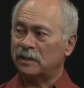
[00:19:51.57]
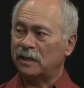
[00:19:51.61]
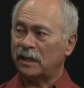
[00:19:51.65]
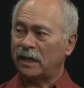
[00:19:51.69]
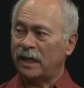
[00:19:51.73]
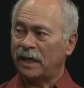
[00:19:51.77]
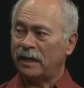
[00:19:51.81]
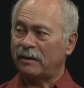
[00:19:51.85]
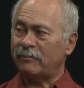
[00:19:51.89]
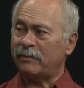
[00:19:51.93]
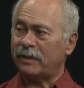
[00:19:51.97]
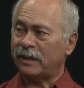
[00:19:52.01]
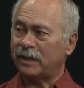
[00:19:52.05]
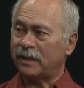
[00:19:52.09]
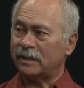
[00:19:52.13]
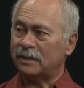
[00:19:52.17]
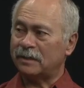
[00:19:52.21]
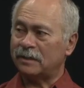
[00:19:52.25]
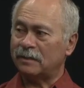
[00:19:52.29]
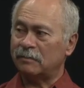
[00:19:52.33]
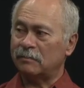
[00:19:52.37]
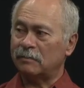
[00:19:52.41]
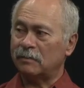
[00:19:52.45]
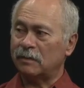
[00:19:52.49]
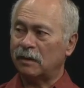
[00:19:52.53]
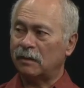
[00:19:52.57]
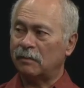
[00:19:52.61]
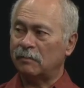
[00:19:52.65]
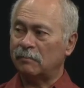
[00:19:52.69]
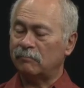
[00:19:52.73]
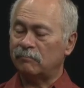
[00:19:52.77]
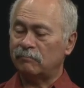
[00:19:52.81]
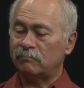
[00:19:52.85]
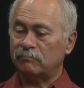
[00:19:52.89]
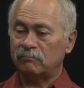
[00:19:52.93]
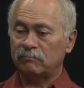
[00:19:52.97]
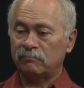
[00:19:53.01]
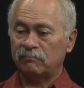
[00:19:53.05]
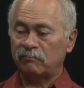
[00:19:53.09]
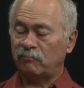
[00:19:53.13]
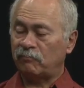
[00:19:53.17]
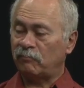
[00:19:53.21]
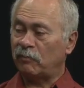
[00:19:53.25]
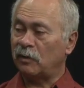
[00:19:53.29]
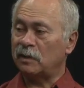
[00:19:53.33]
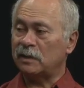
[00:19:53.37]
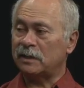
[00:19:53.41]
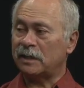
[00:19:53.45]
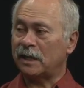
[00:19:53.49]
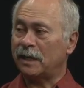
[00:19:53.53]
have had a
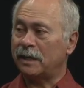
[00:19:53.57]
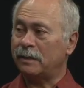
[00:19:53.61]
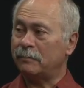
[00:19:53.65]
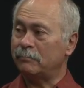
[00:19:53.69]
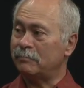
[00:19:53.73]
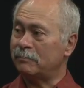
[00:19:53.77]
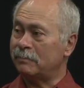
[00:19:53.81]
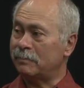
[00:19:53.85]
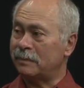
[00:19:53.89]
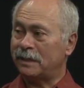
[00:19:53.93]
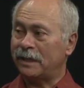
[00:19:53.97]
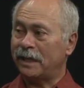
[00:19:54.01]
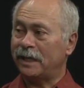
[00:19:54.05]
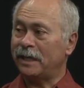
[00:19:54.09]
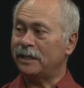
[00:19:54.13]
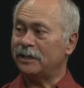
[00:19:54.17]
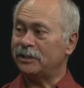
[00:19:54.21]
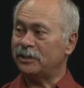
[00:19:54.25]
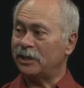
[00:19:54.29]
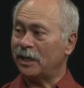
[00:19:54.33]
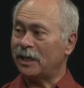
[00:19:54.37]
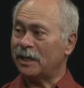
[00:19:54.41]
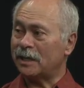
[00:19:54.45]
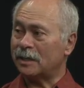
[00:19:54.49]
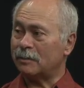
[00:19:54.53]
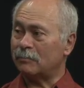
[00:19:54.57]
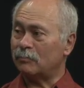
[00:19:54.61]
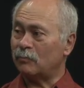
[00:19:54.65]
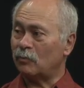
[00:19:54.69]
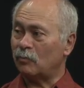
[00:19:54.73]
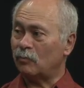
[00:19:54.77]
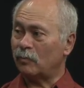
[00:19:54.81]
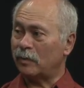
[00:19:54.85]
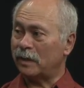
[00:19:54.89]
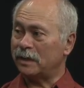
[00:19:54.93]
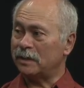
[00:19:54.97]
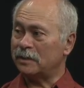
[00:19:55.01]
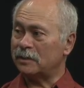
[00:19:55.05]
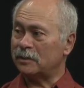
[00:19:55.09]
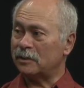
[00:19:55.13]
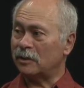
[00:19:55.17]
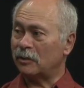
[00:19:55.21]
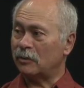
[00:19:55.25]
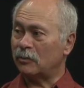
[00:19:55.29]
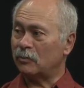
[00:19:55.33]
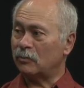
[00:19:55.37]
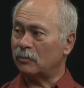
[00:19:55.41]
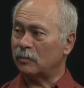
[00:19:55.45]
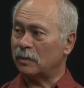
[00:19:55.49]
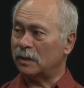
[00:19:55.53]
full-time day job, right?
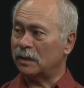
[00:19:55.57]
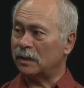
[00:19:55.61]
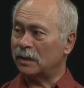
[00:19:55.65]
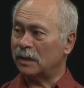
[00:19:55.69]
So